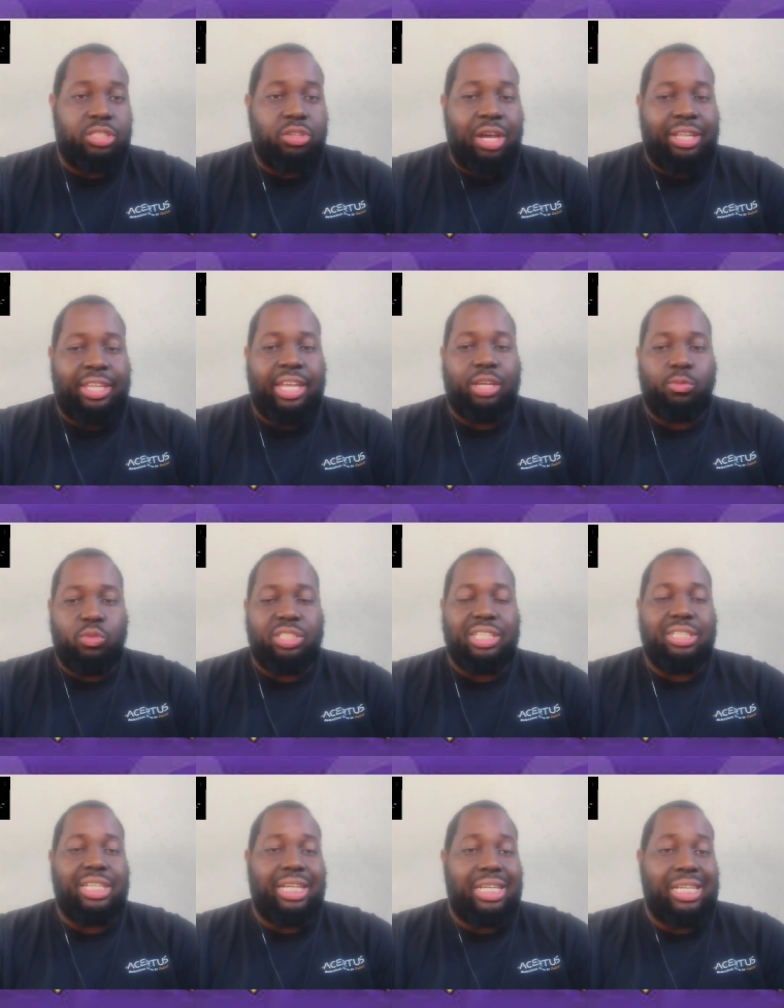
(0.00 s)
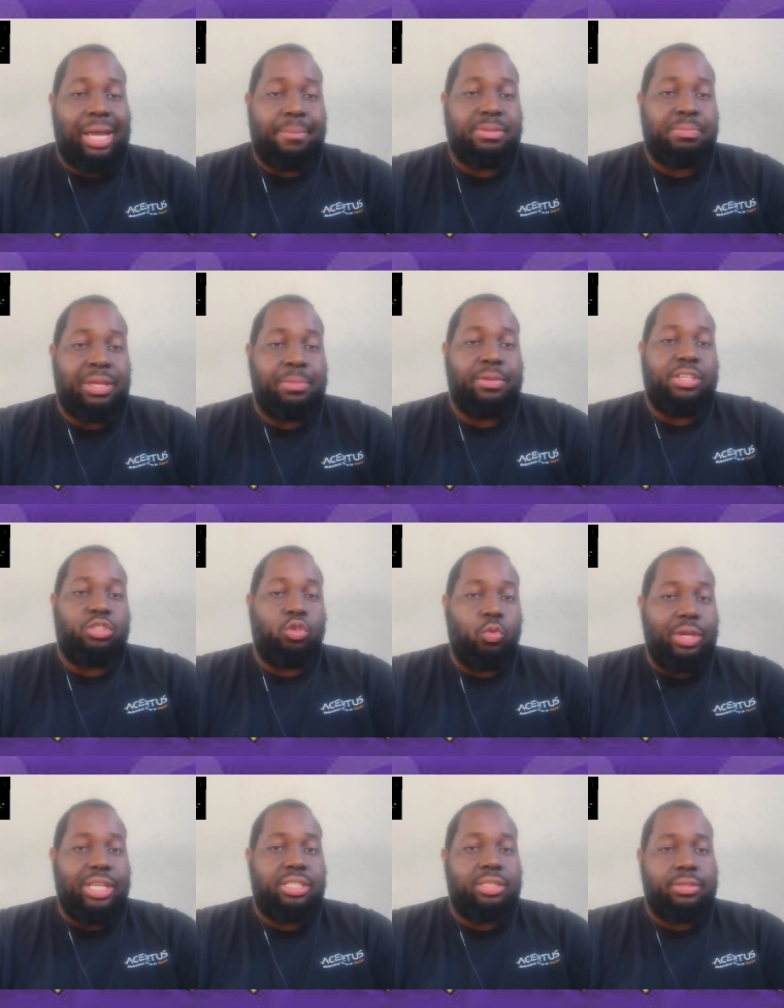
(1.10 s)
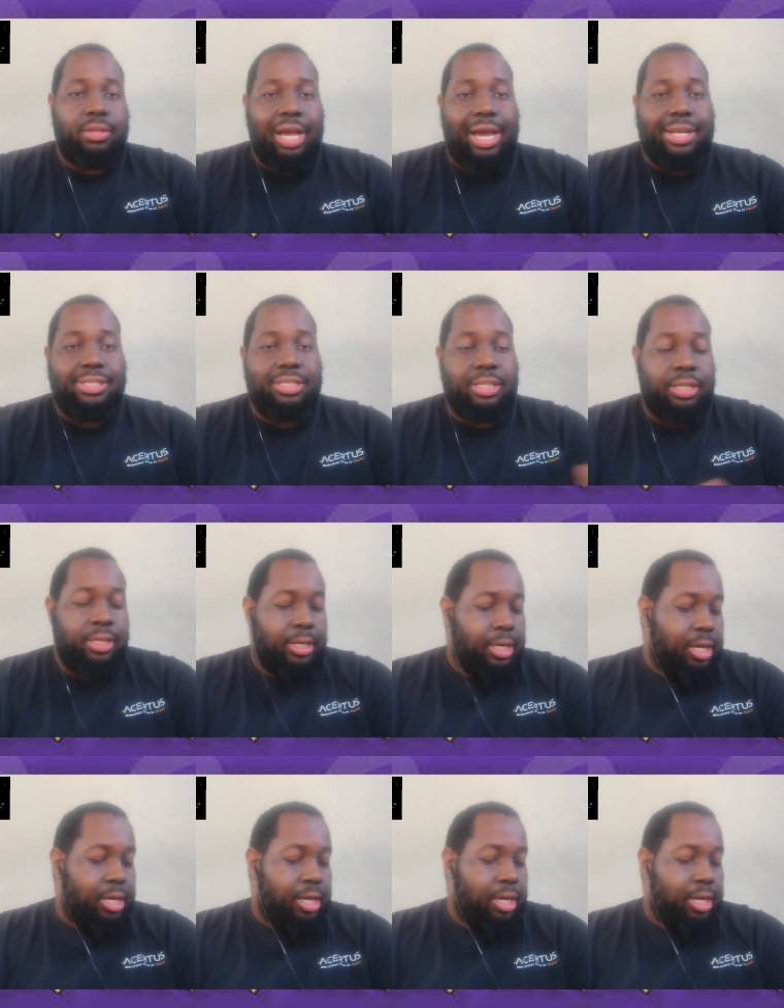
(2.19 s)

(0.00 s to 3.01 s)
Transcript: So I think we'll see J.K. Dobbins maybe in 2 weeks, honestly.